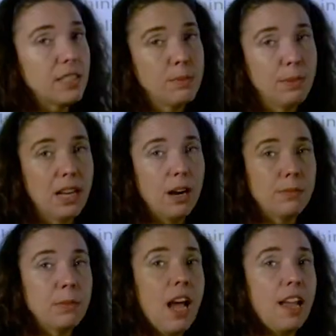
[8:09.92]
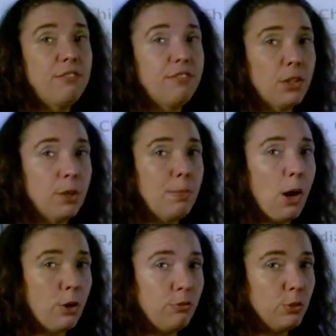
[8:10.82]
has become a very
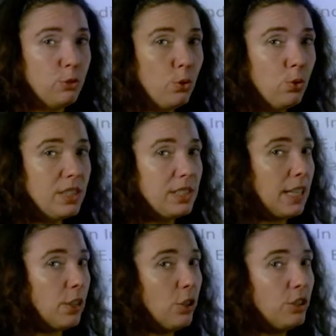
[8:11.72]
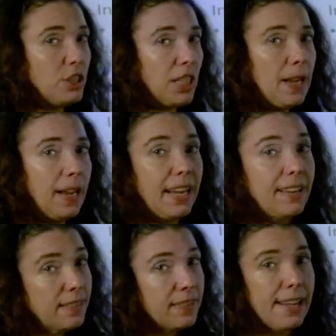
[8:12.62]
powerful tool in psychology,
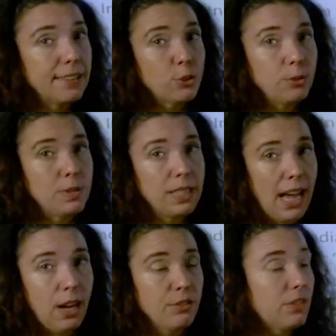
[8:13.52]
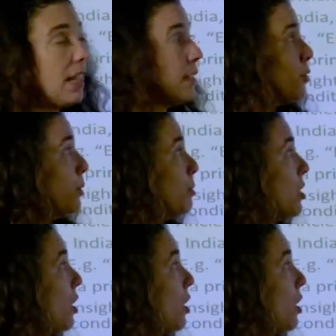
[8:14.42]
in classrooms and out of classrooms,